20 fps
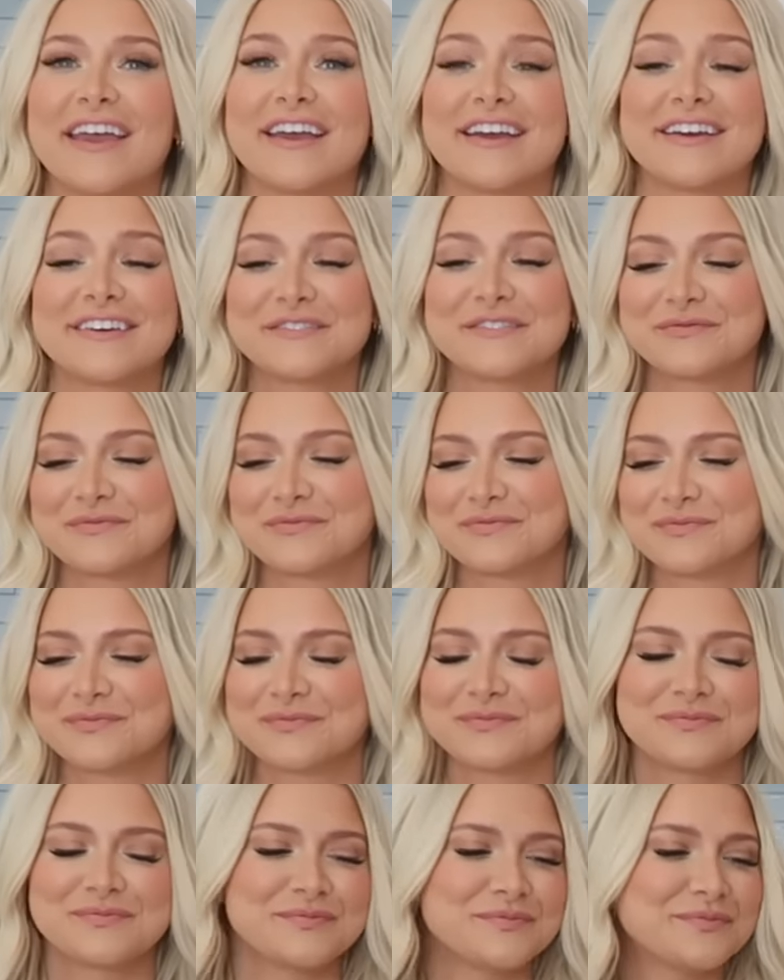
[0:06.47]

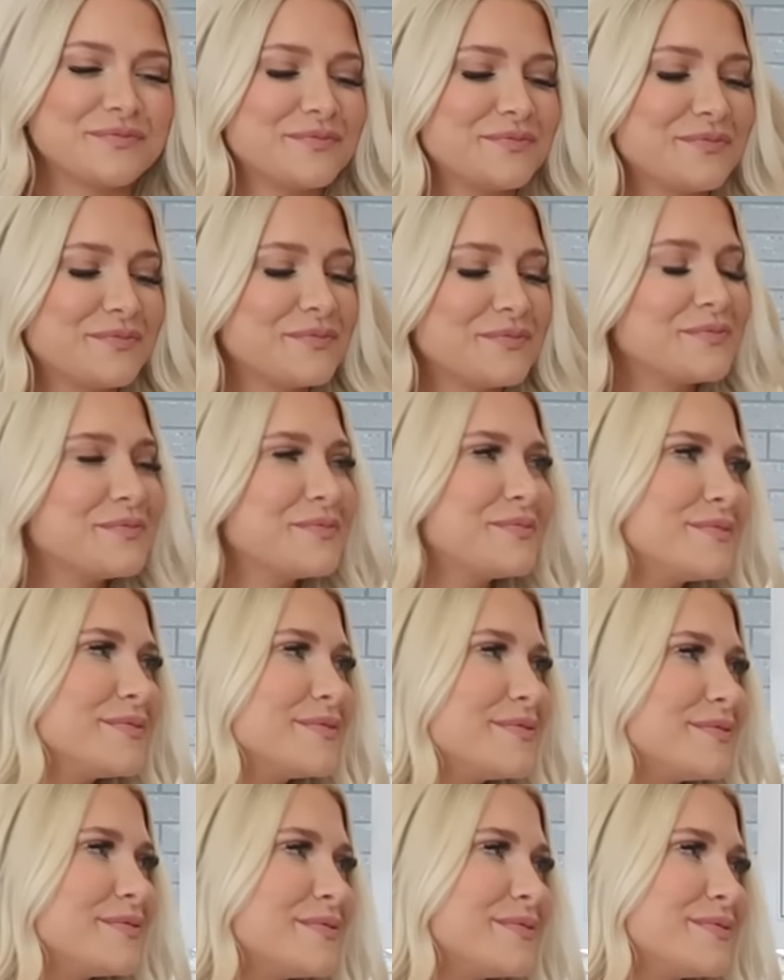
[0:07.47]

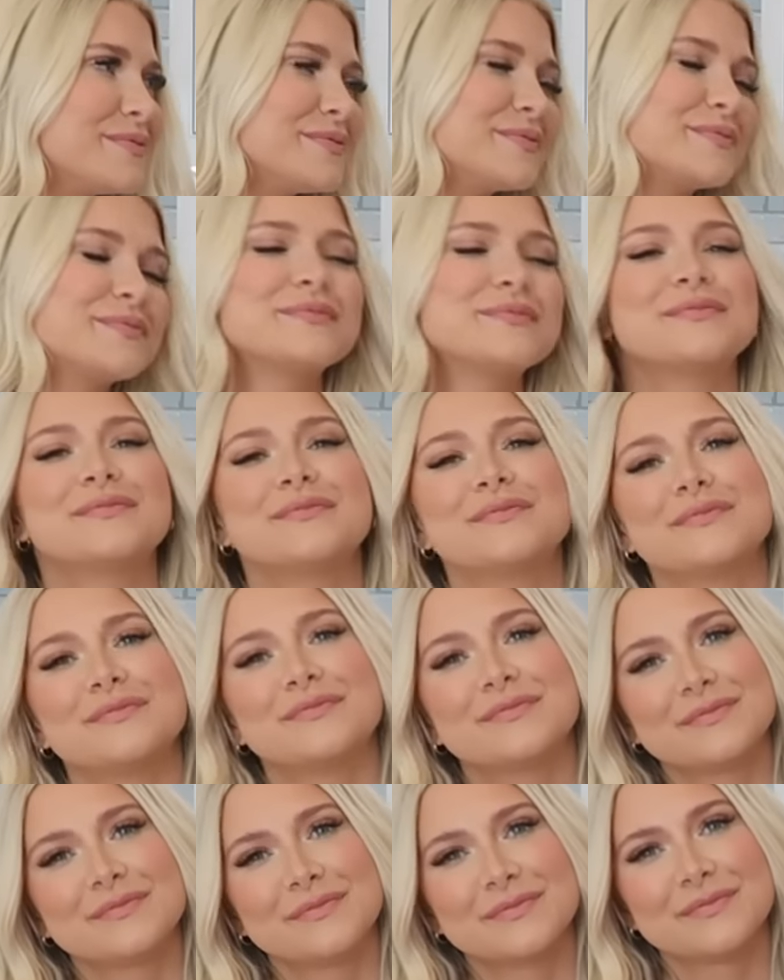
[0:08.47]

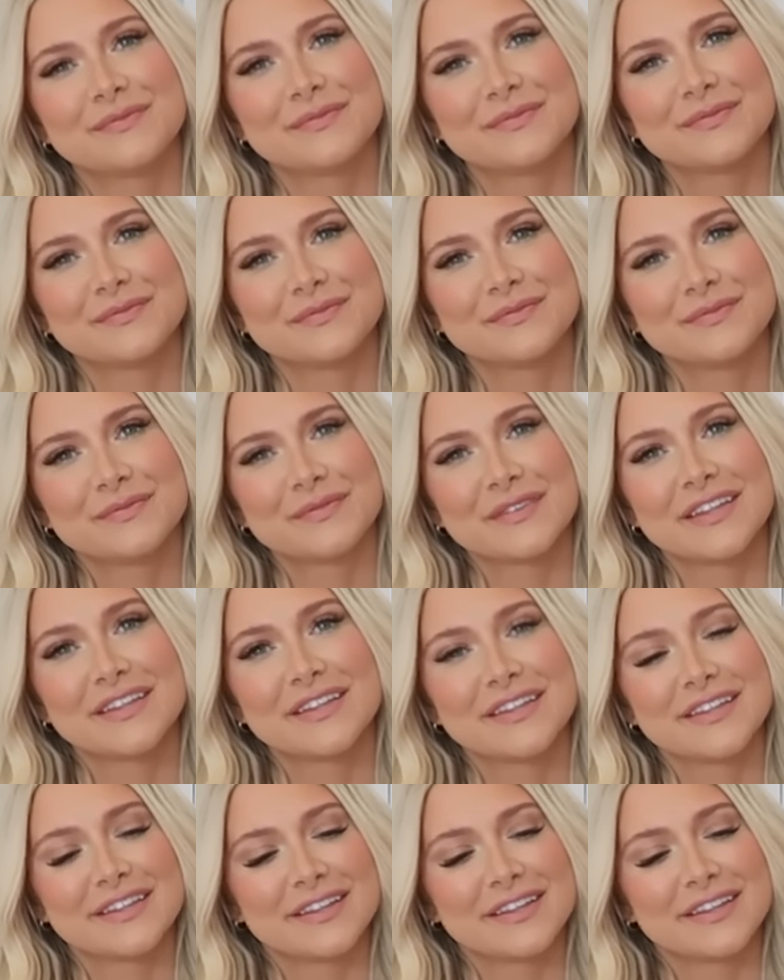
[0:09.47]
The person shown says nothing.